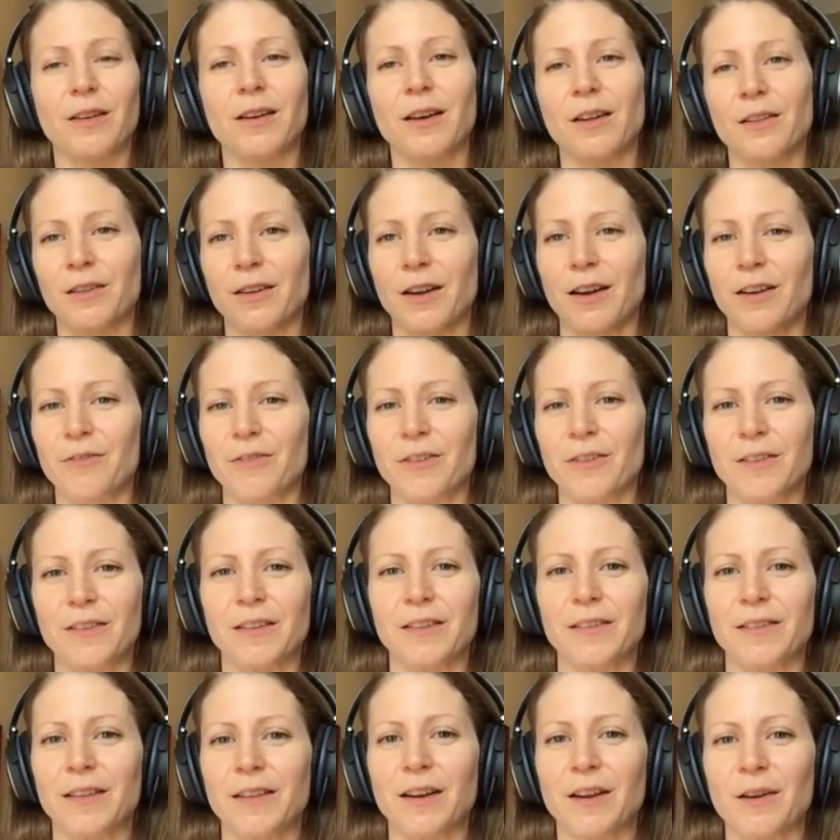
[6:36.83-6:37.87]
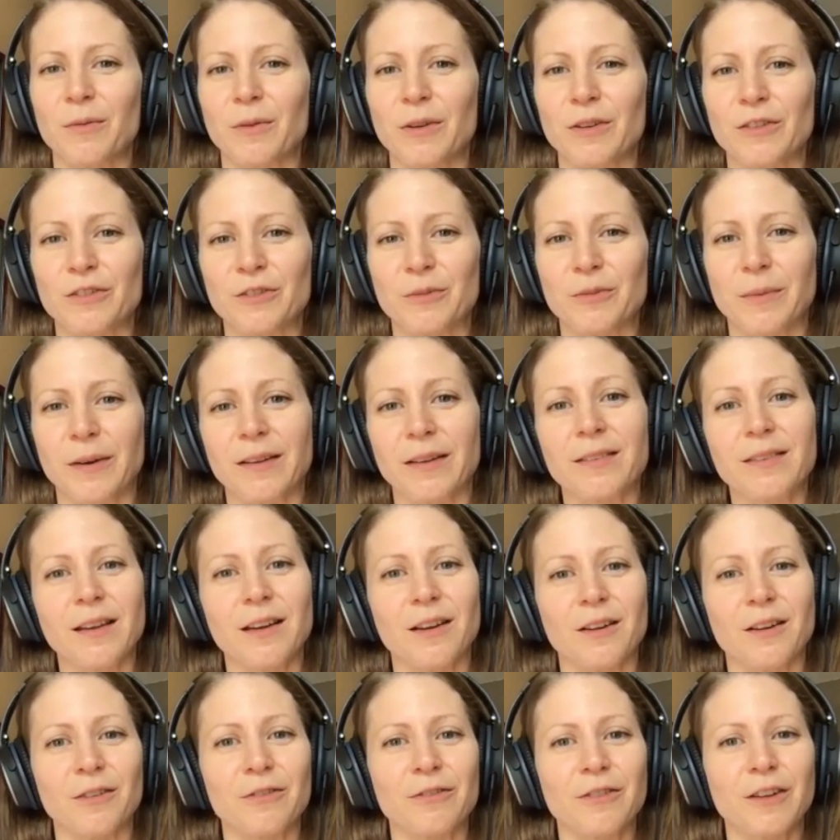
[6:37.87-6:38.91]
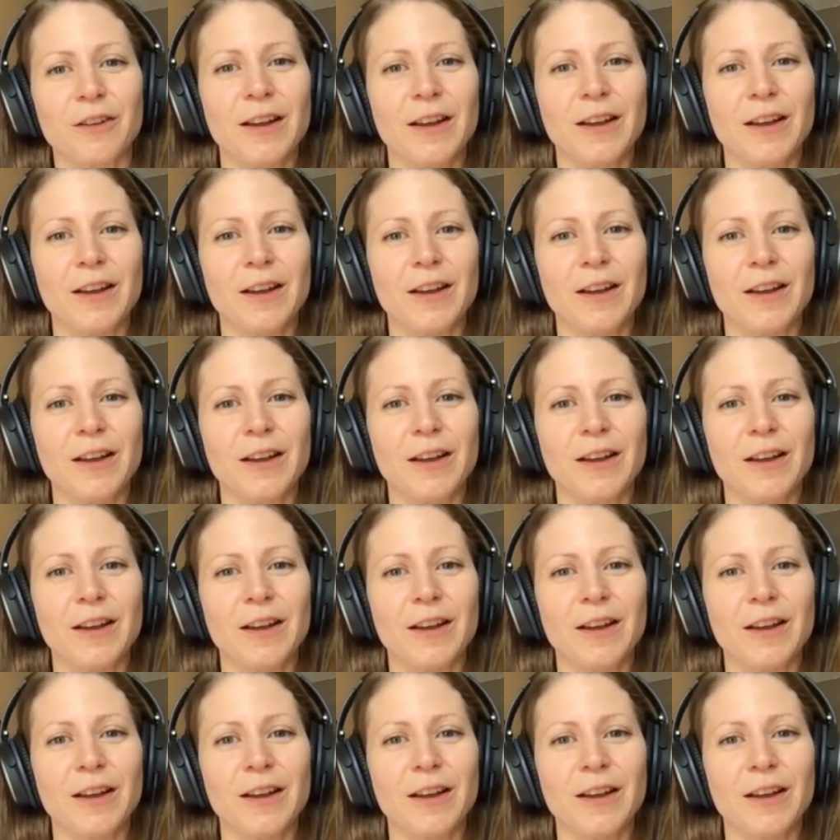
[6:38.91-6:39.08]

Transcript: health conferences that I went to myself.